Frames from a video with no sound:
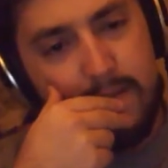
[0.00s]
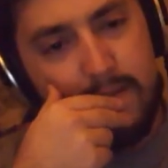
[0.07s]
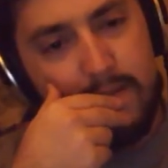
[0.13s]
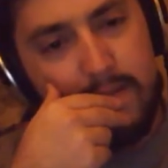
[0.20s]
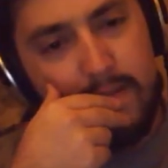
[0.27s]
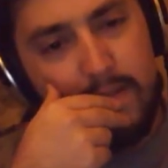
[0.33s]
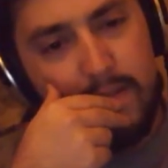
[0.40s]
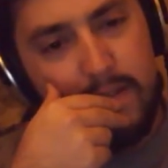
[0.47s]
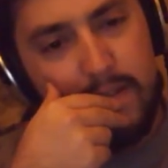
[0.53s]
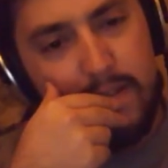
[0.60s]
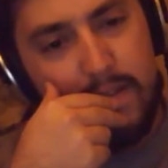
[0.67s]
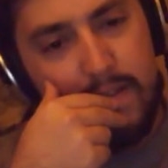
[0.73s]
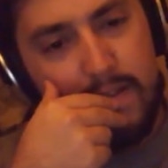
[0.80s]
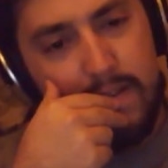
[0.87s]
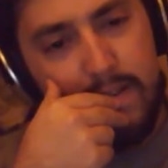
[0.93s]

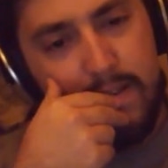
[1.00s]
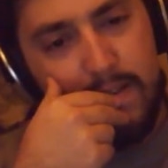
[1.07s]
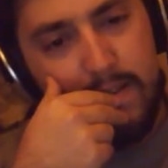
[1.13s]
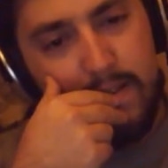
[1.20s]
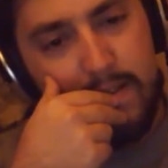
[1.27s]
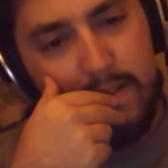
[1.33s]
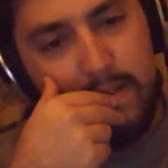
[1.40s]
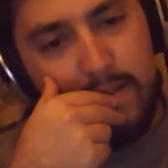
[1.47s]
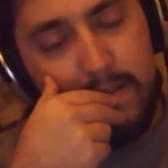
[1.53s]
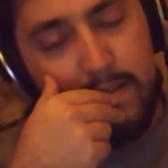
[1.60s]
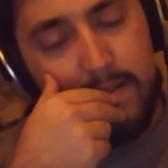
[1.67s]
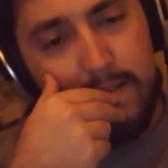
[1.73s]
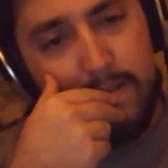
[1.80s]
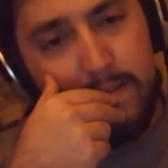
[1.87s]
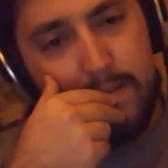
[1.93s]

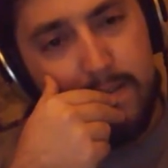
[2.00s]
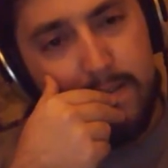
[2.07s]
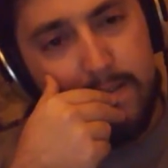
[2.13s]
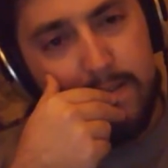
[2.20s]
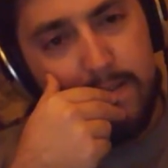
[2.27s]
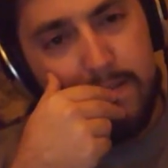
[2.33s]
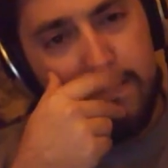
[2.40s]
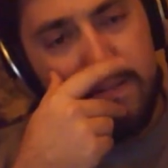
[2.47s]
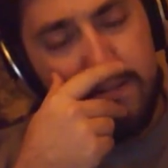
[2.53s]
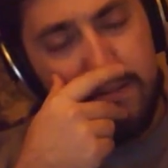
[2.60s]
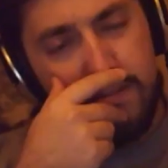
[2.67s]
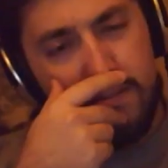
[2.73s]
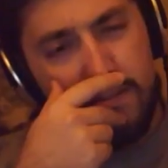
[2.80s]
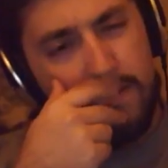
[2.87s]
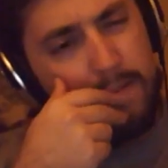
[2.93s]

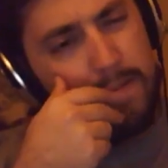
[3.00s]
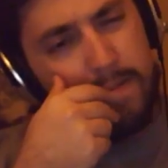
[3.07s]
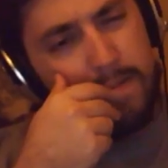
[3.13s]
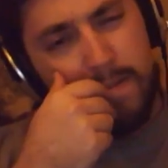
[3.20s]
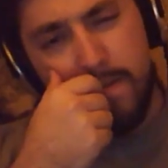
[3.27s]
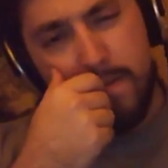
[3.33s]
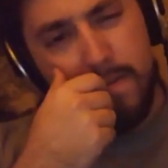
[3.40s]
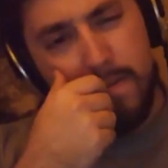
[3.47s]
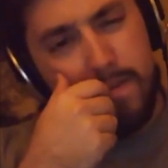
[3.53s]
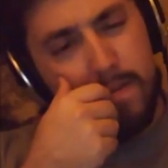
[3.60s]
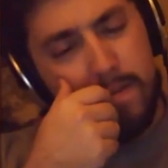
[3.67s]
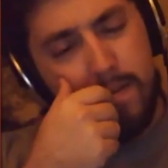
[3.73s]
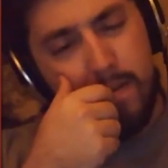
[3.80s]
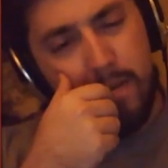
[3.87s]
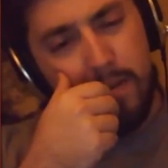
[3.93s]

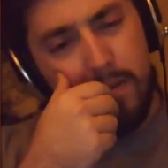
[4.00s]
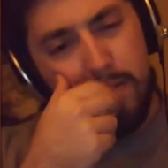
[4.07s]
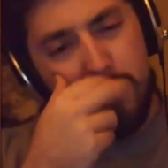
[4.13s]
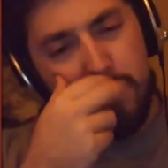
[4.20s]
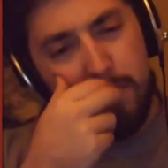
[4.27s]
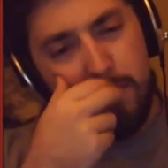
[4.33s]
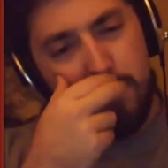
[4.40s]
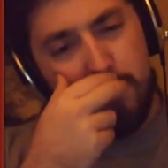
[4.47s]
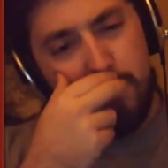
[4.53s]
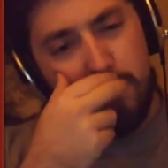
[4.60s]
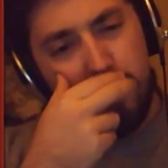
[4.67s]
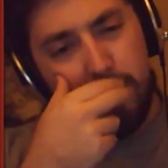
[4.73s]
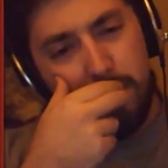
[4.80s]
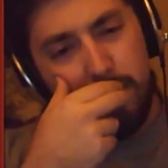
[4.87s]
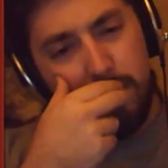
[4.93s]

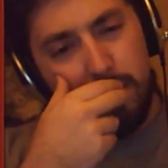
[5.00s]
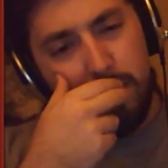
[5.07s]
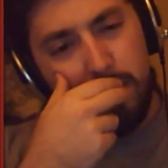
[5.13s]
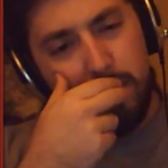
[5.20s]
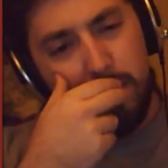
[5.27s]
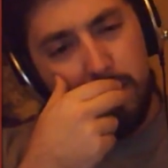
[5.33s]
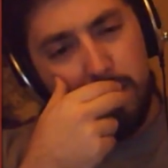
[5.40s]
[no speech]